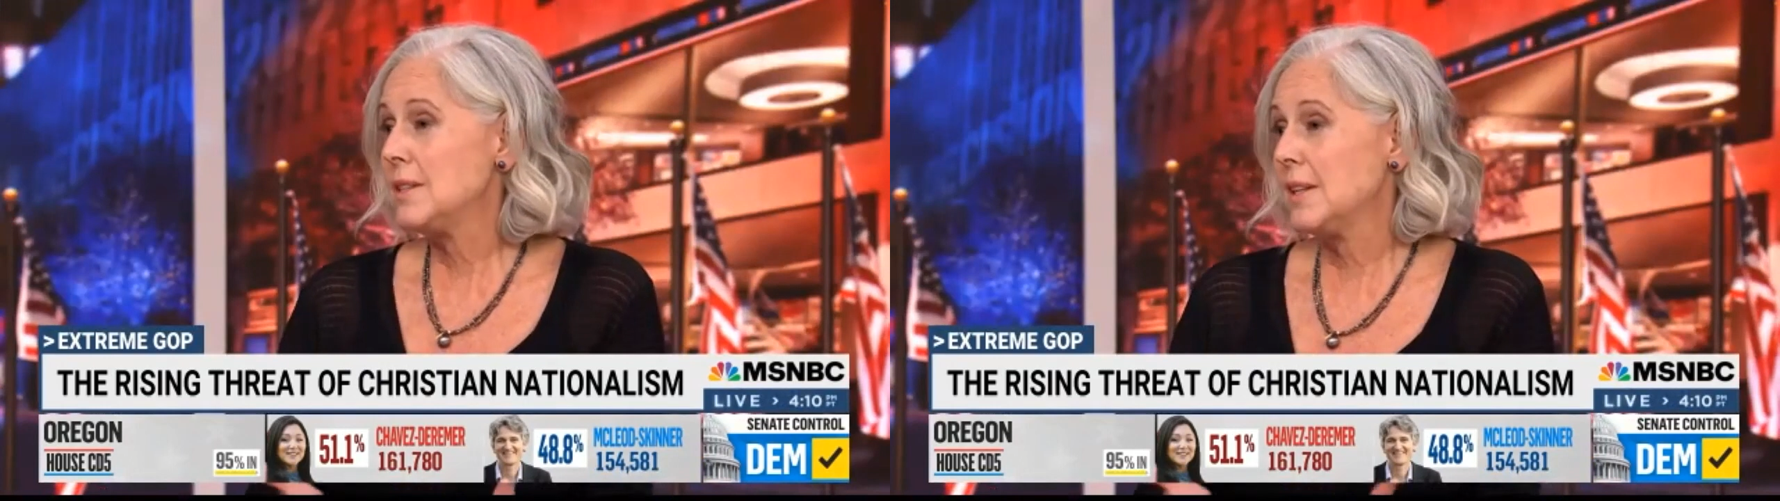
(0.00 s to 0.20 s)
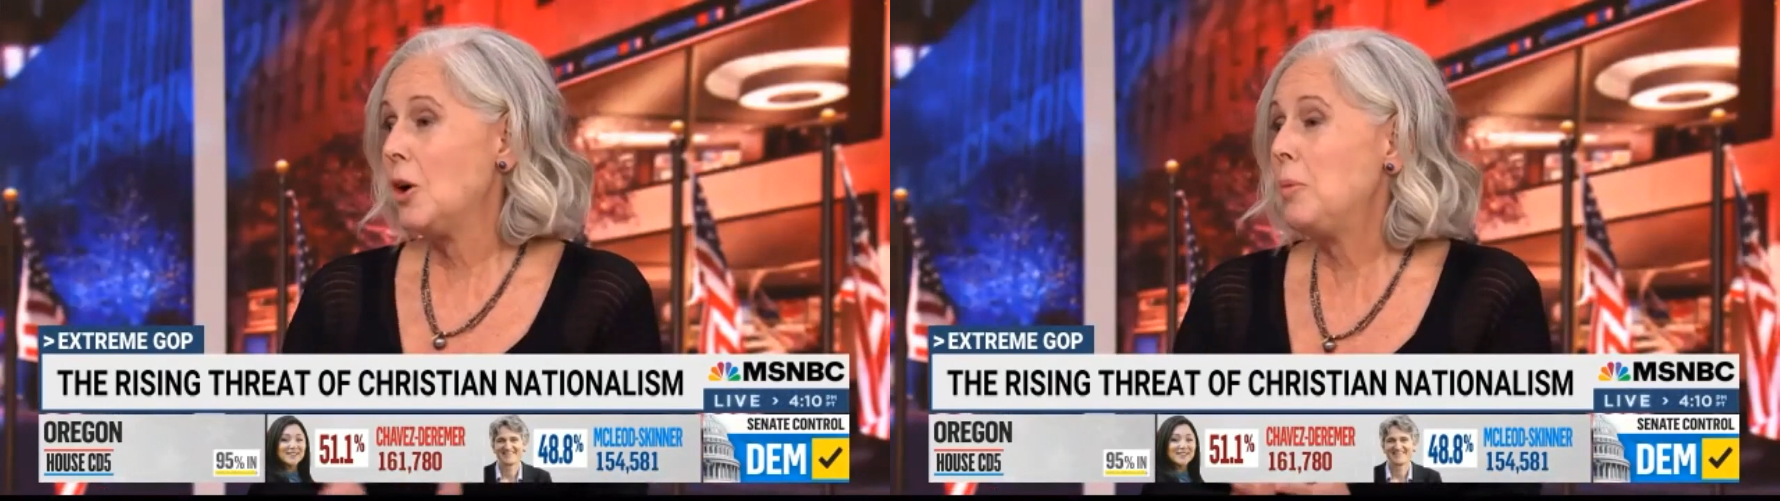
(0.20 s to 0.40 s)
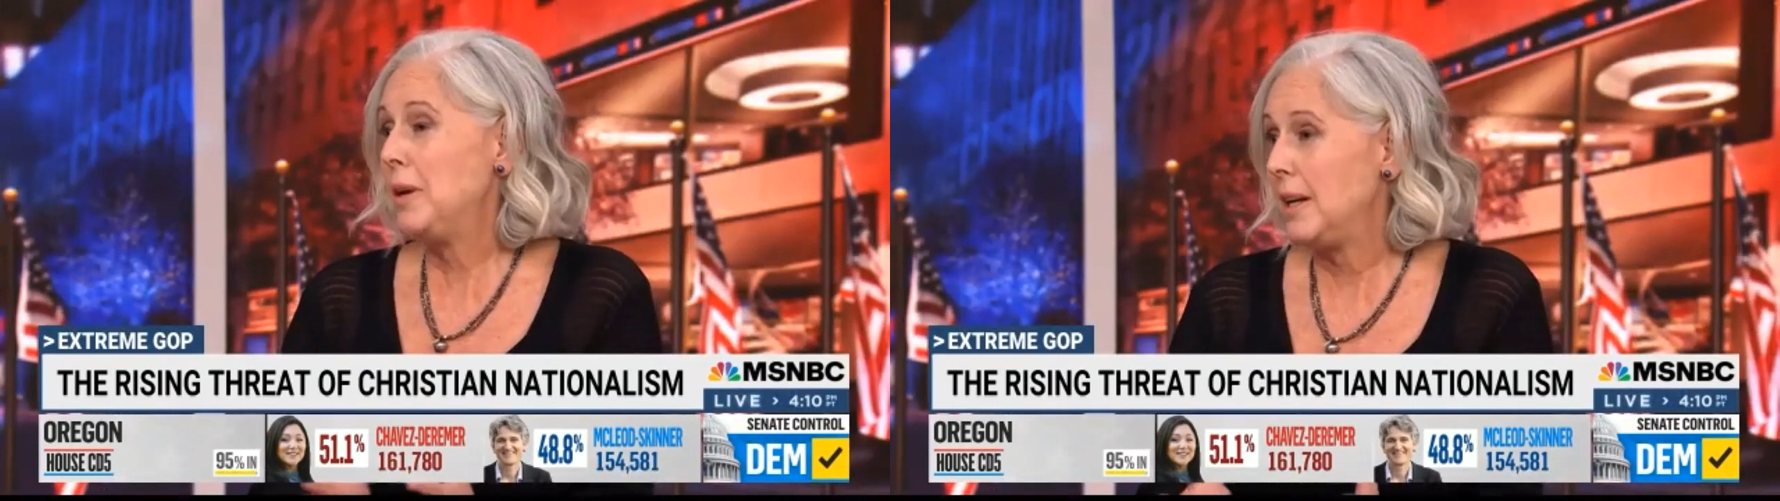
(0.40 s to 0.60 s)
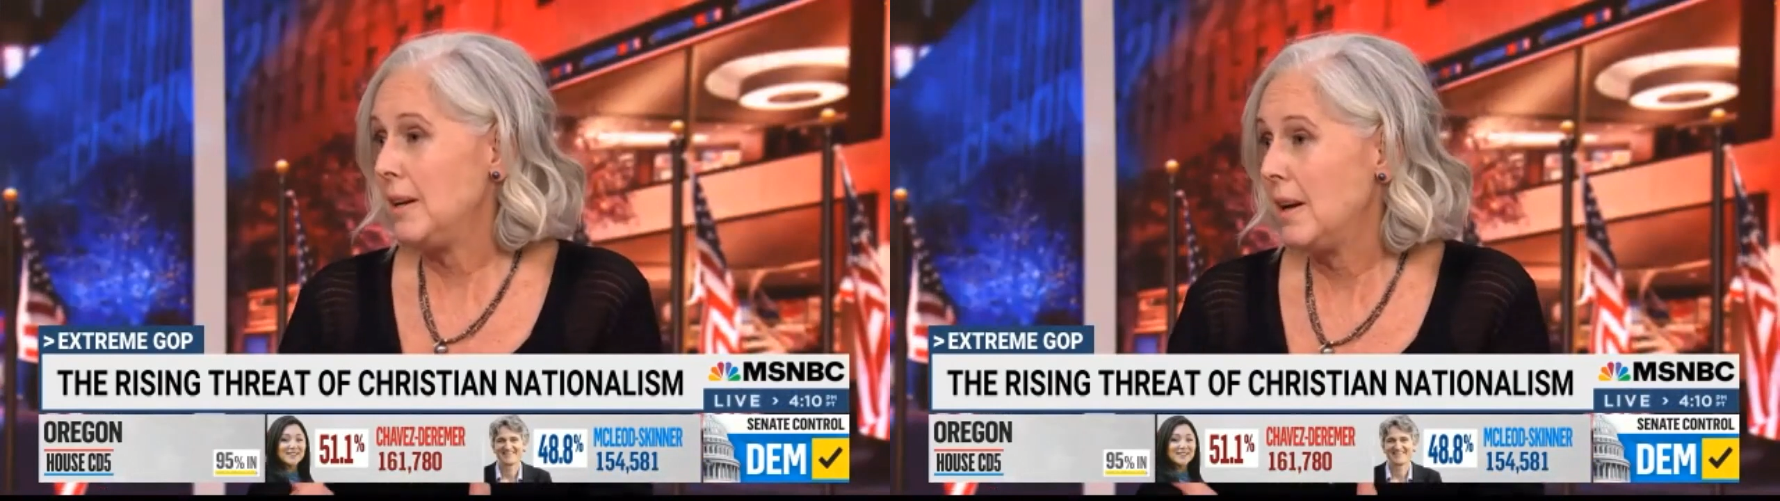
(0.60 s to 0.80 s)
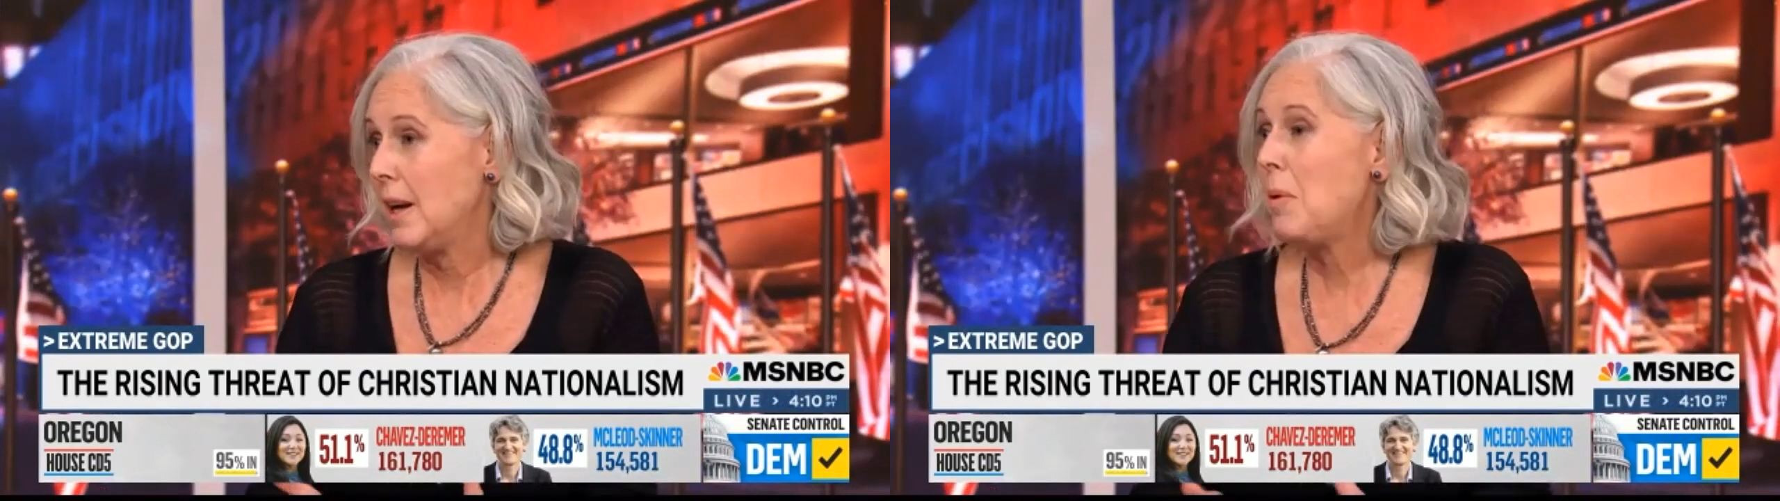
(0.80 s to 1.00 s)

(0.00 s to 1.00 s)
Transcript: an opening, a